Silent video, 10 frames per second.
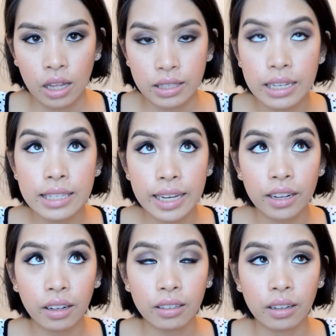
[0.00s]

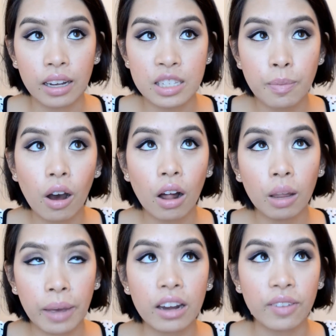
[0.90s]
a small
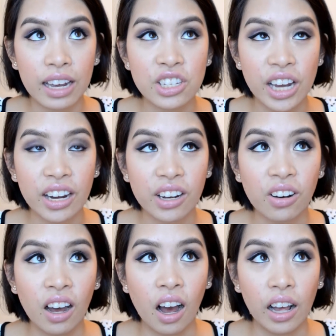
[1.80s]
amount of
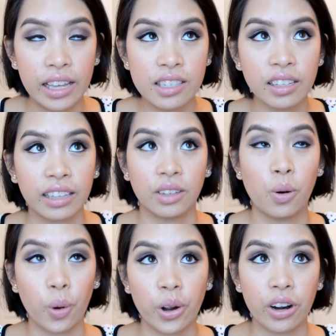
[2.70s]
eyeshadow into like the
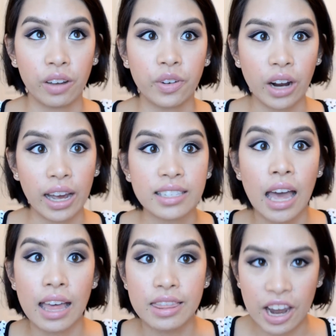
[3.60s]
corner of your eyes.
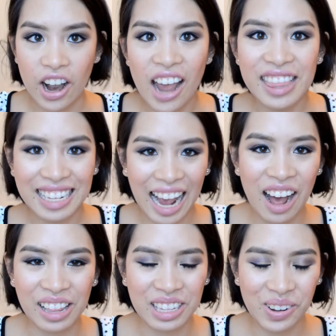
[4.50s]
There,
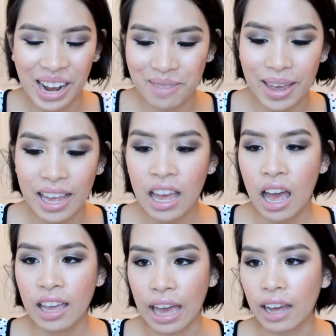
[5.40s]
that's what I meant.
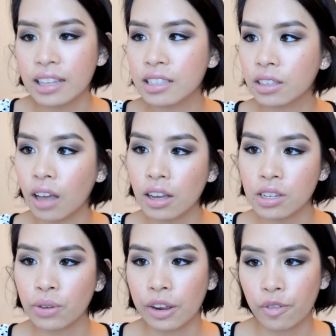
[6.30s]
Yeah, it's
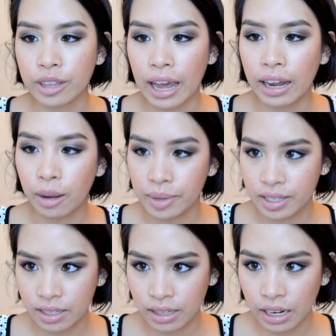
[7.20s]
also great for that. A
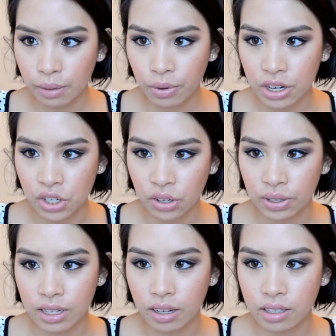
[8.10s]
synthetic brush, so
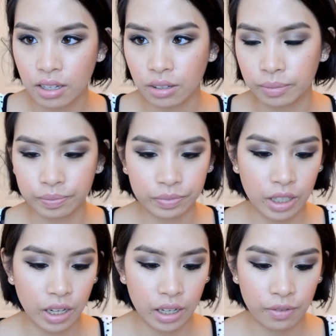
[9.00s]
it's also
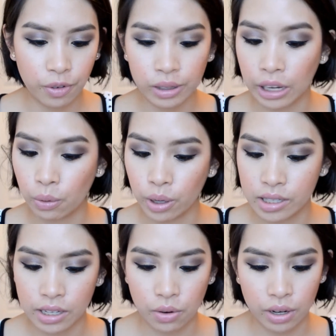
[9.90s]
good for
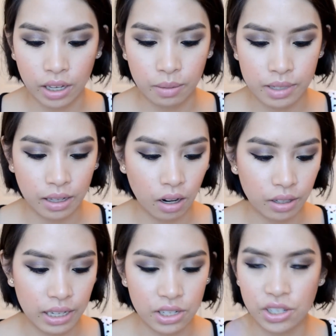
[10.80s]
liquids and creams and all
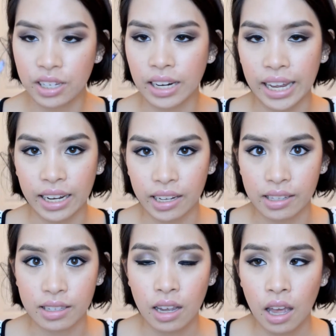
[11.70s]
that
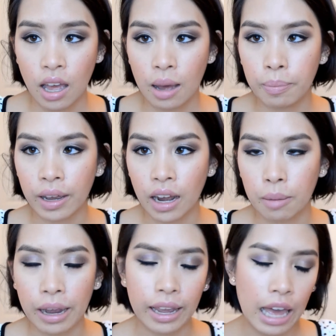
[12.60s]
shenanigans. But
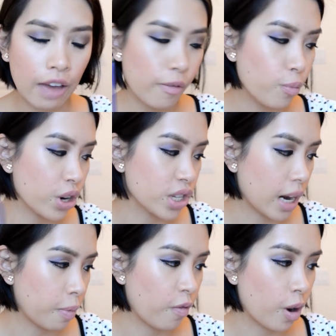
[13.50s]
I have a brush that
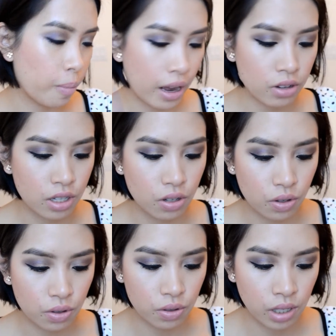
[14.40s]
I prefer better to
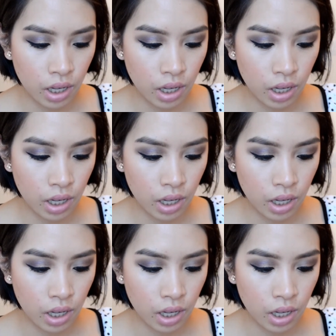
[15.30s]
use